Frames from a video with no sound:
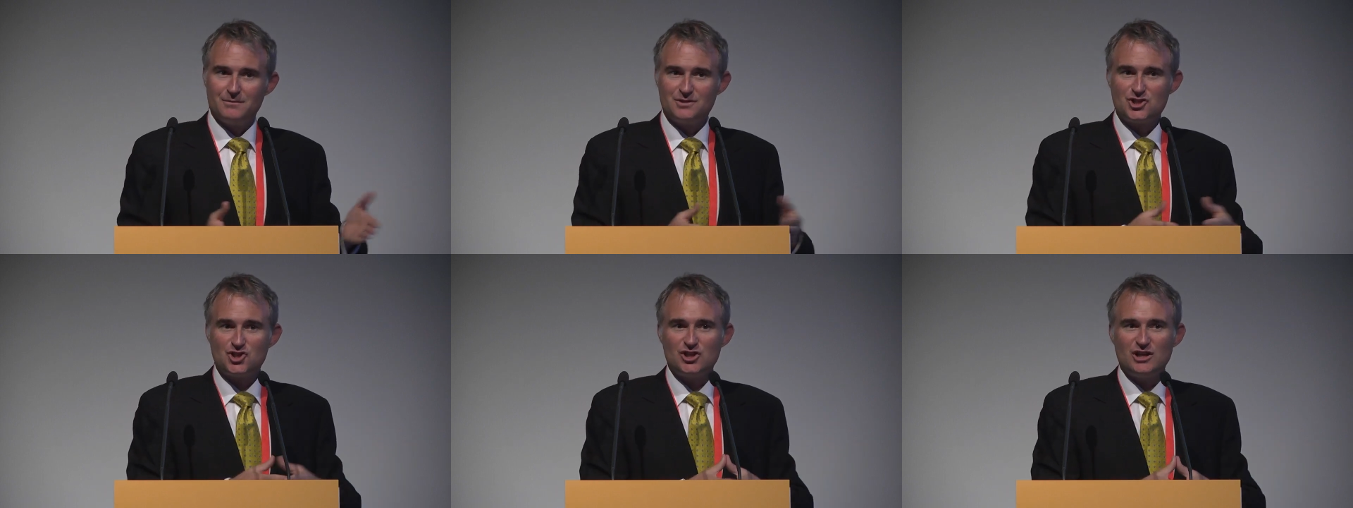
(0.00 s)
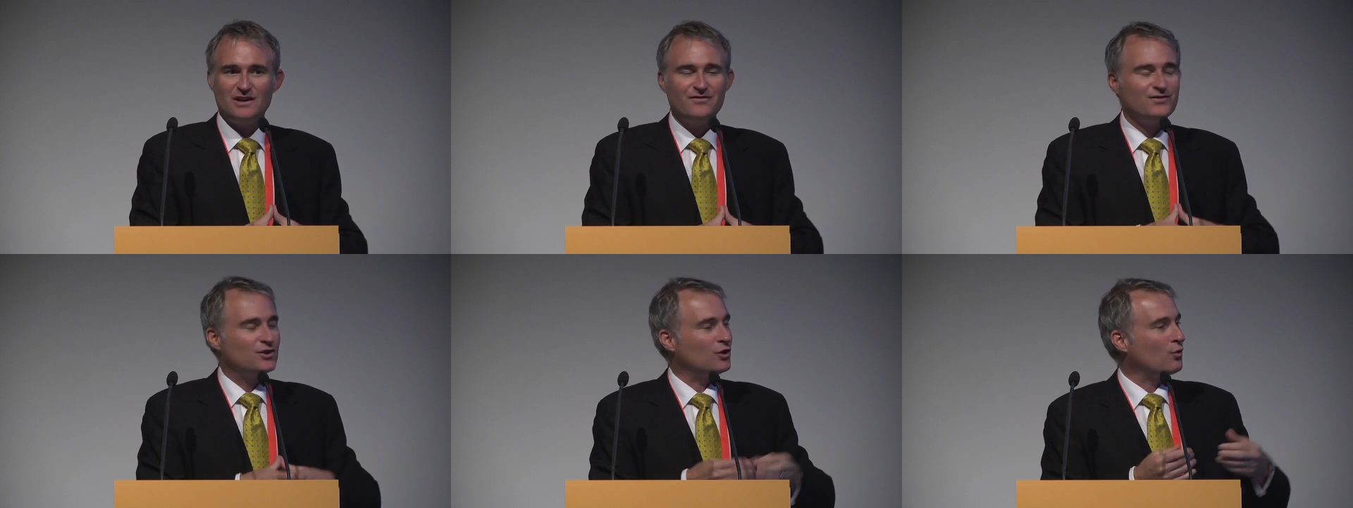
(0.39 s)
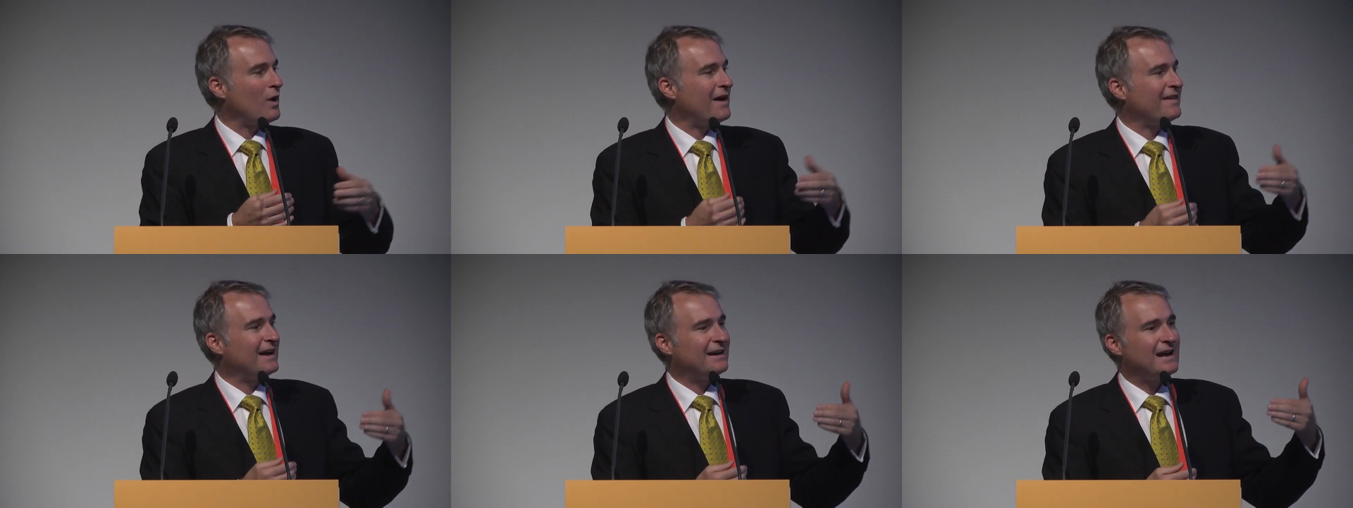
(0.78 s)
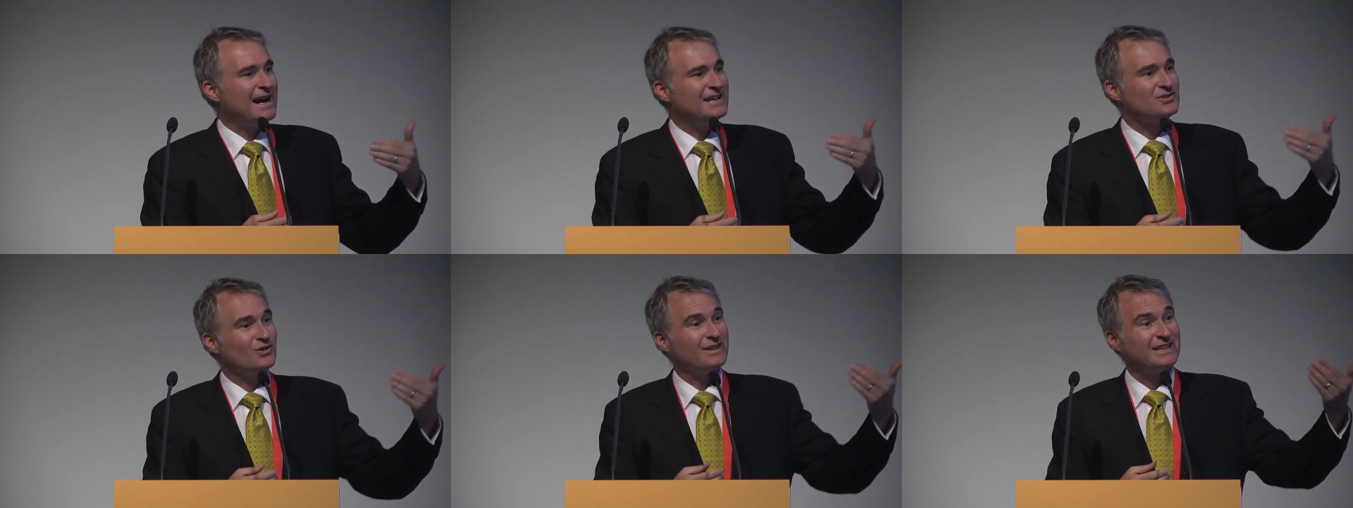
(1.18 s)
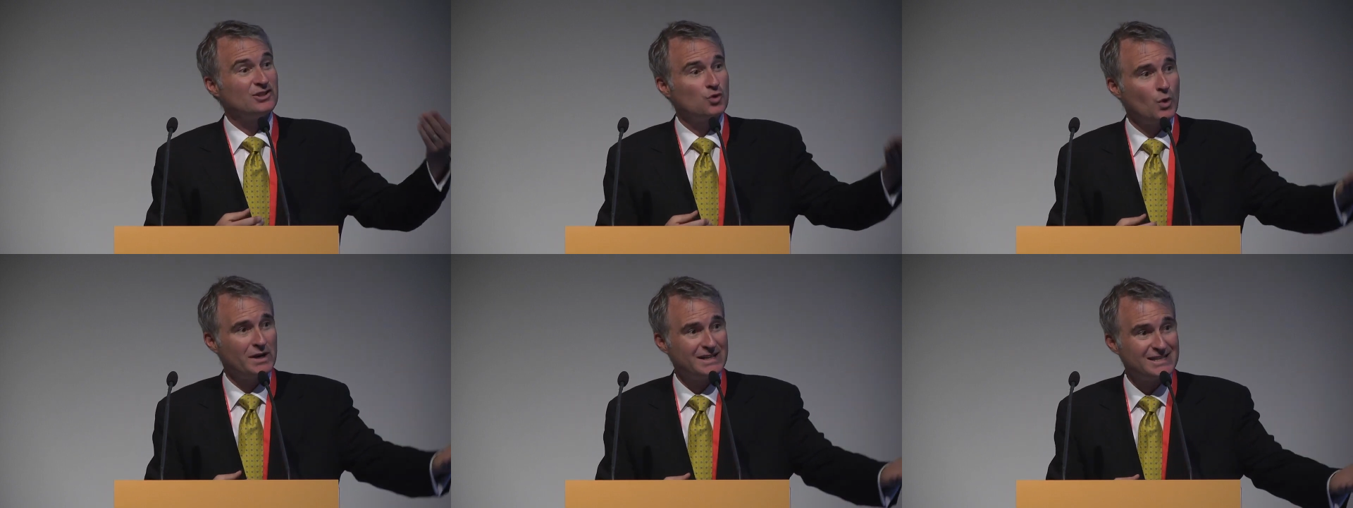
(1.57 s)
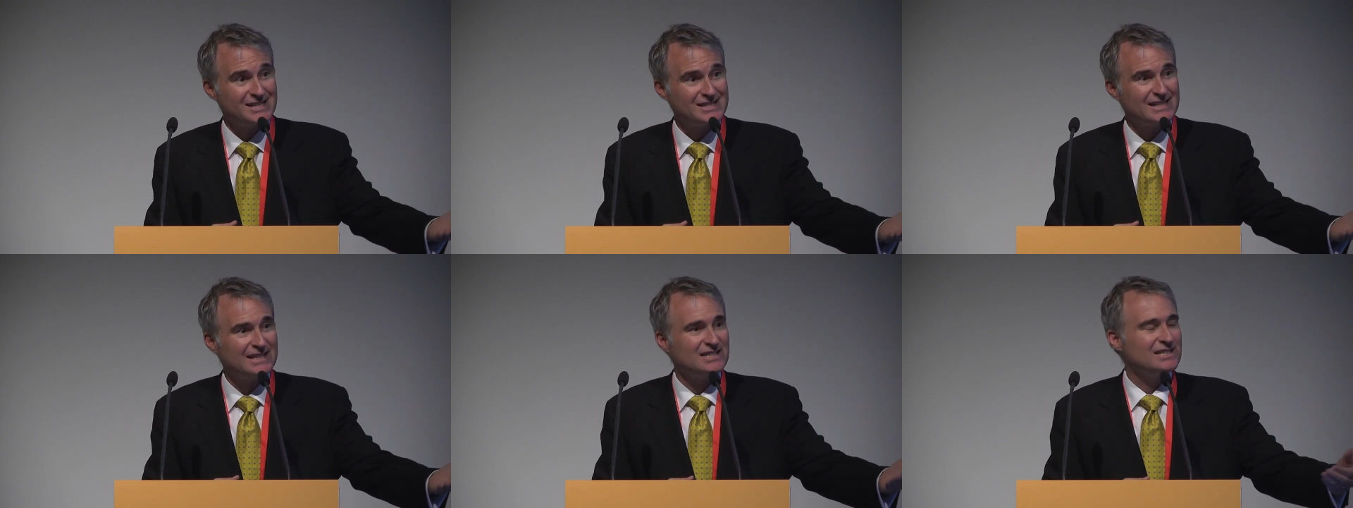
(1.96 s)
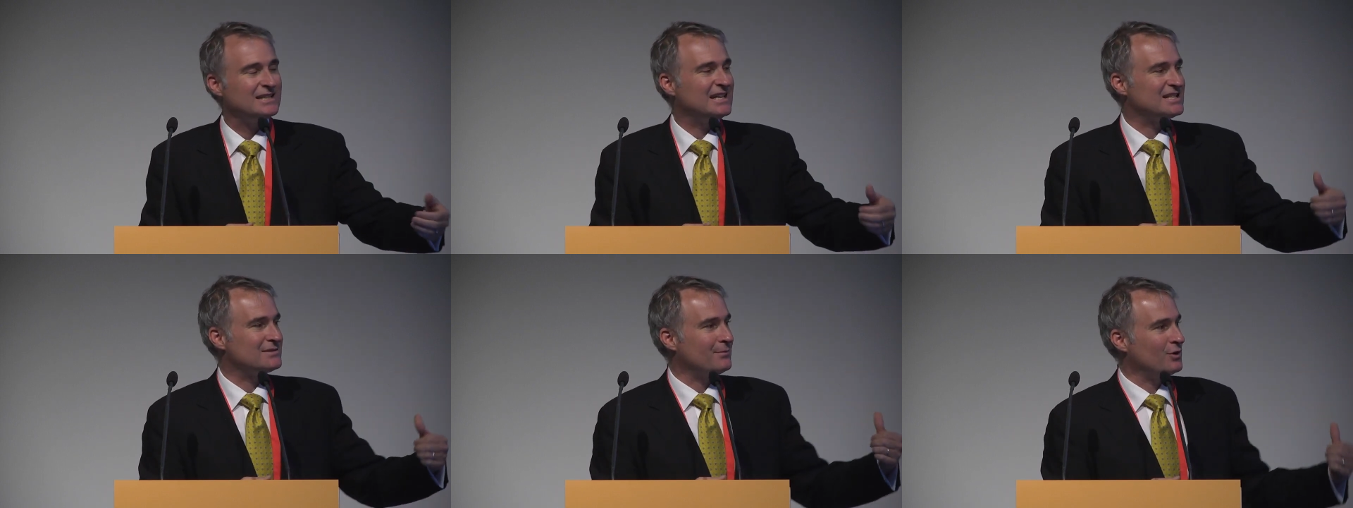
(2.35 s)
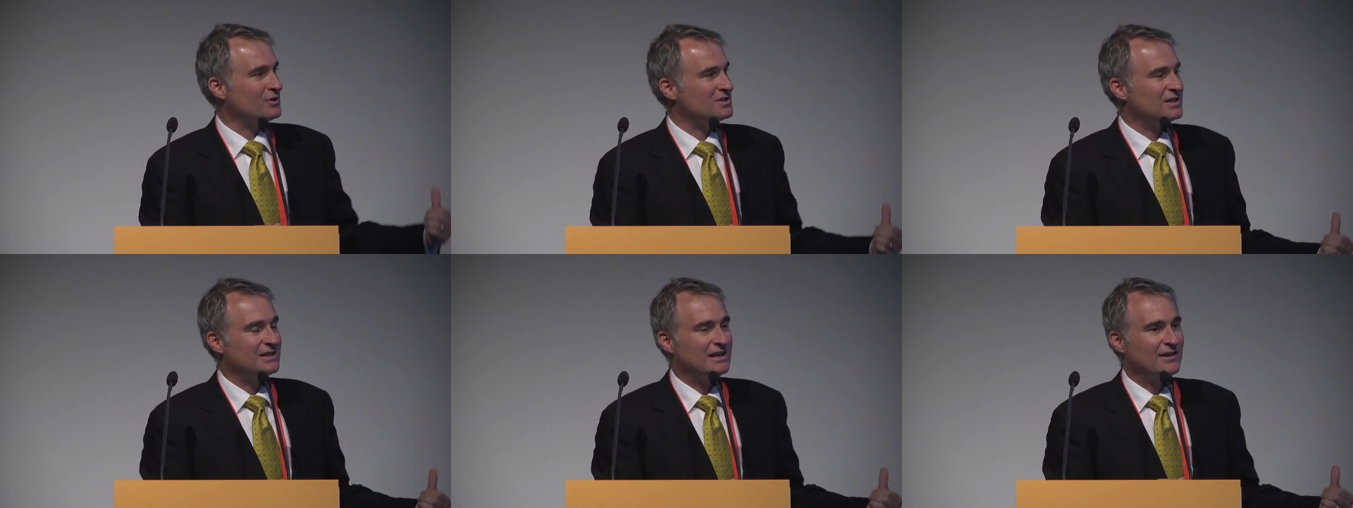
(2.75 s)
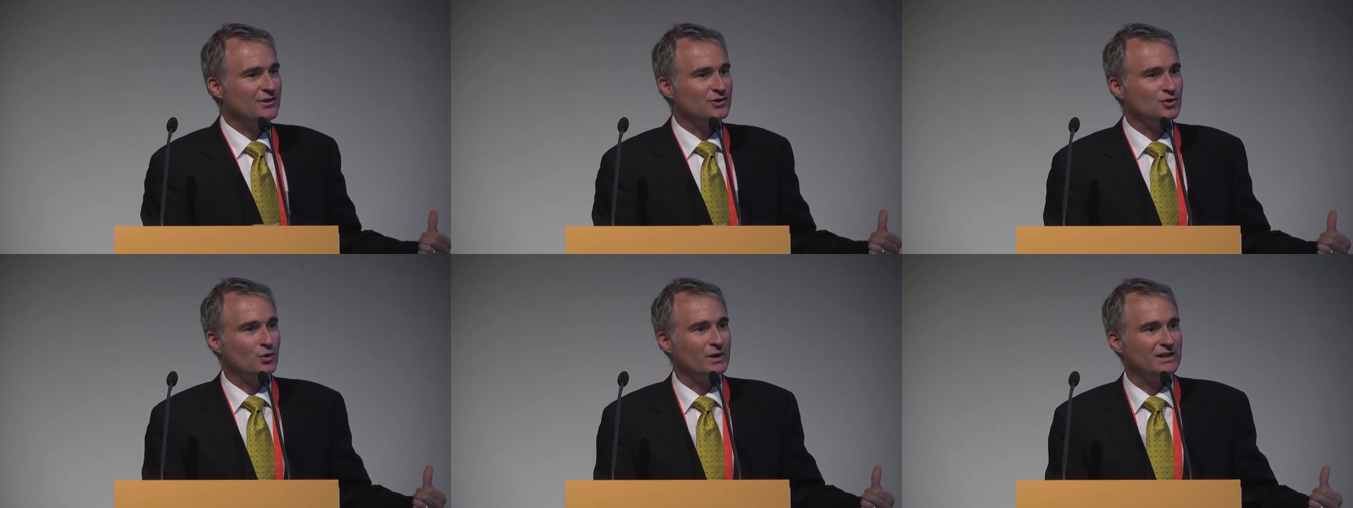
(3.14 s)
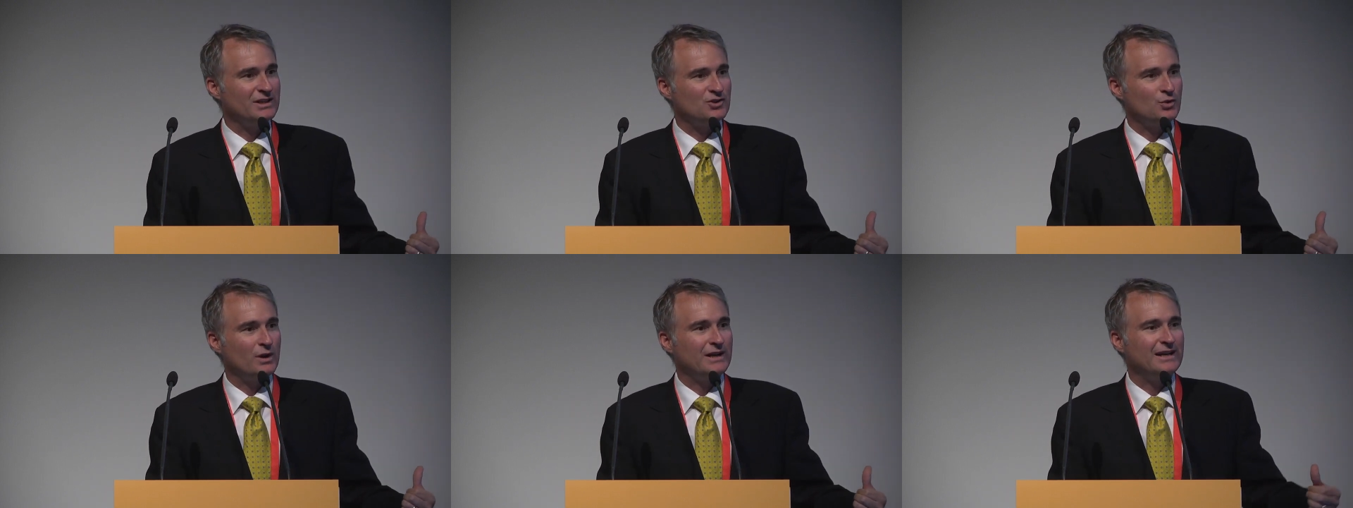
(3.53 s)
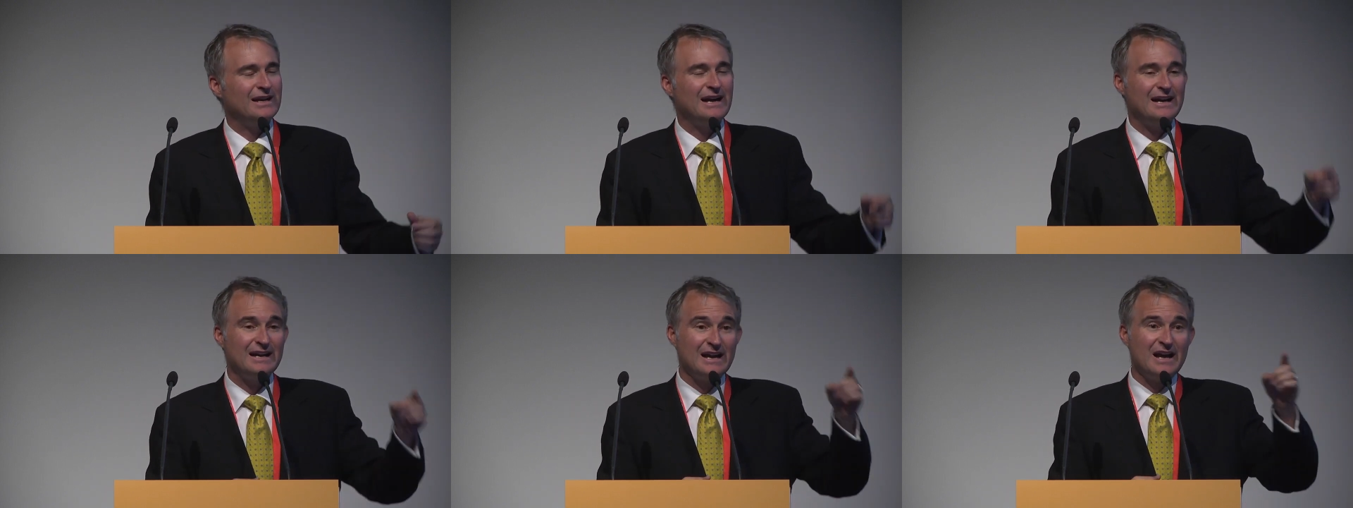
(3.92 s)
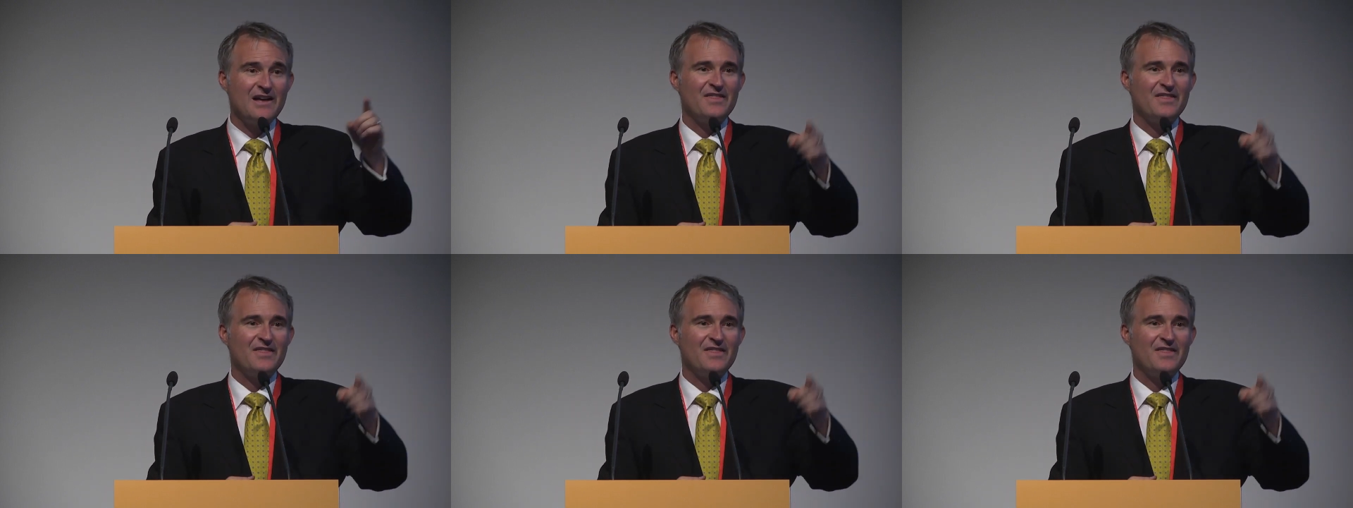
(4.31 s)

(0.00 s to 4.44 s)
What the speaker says: shift, or why that eye is only 20/60 as opposed to the other 20/20 eye.